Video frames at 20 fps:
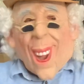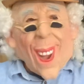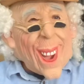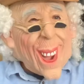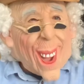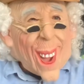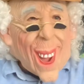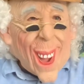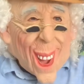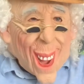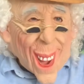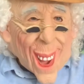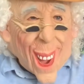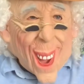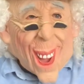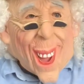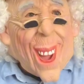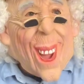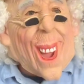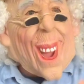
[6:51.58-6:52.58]

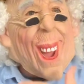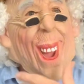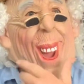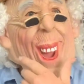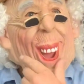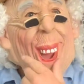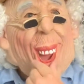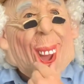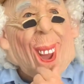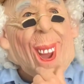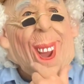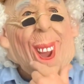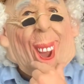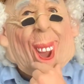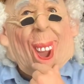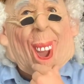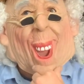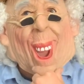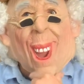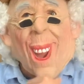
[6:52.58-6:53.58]
Interesting.
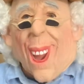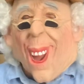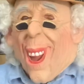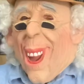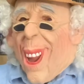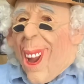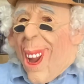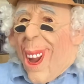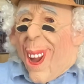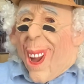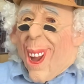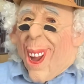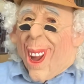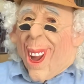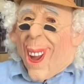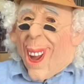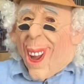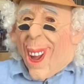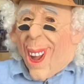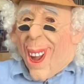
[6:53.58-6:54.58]
Oh,
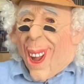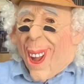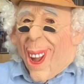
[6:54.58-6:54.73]
okay.